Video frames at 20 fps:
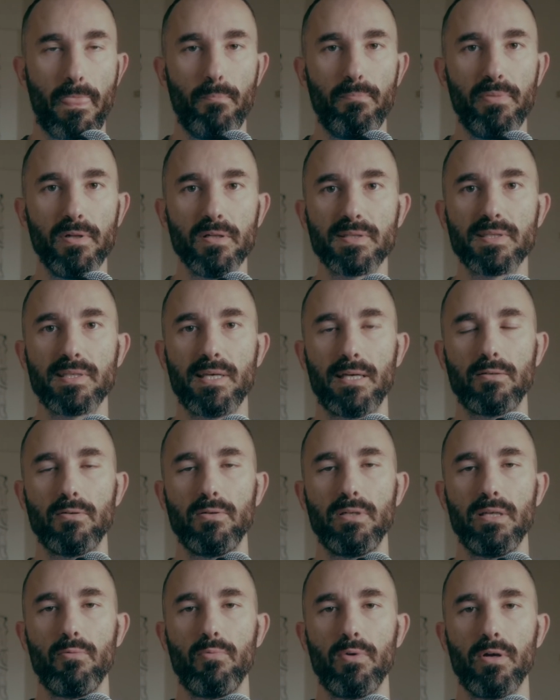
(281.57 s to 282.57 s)
built
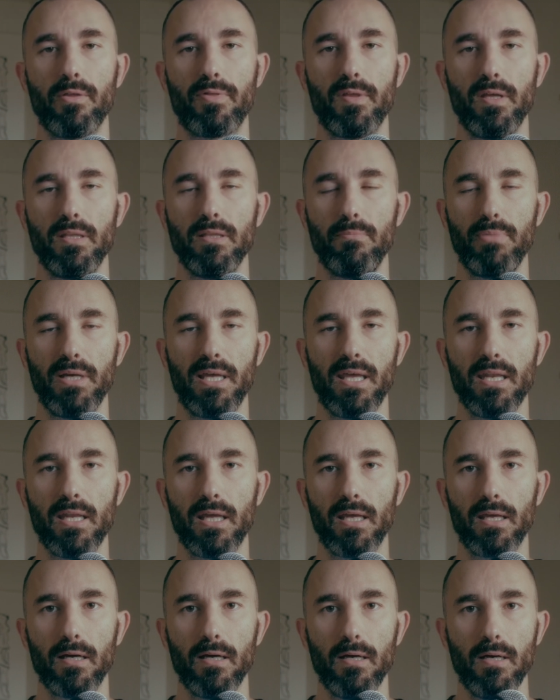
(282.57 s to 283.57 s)
Satoshi with in the
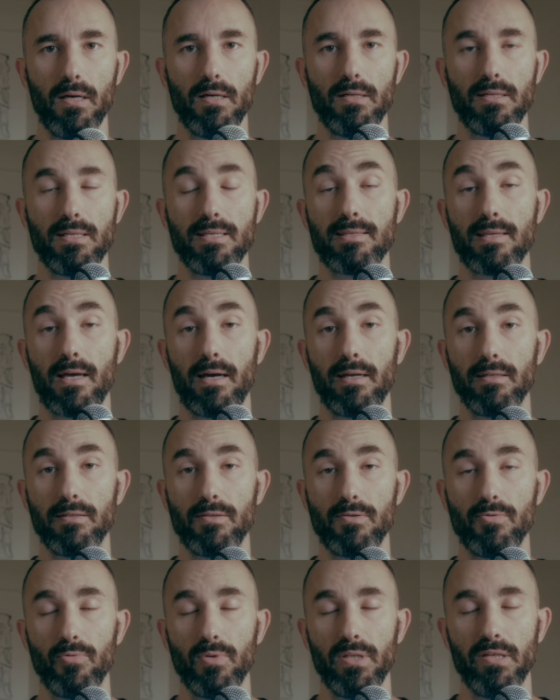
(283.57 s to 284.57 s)
beginning, decided
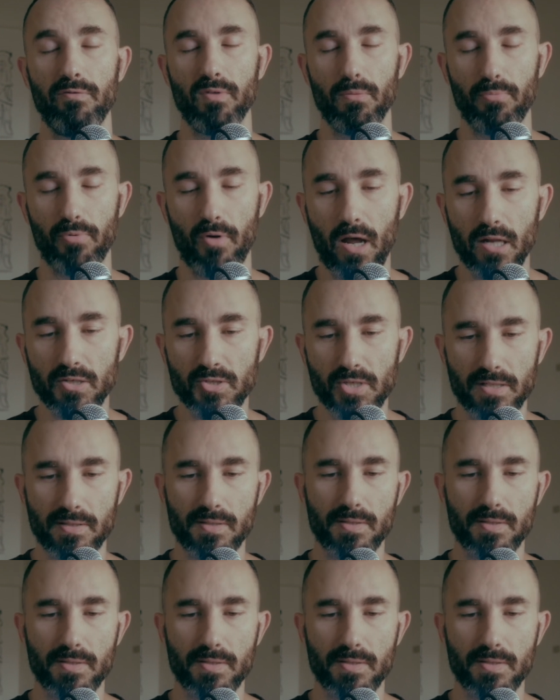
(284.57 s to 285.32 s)
to leave the project.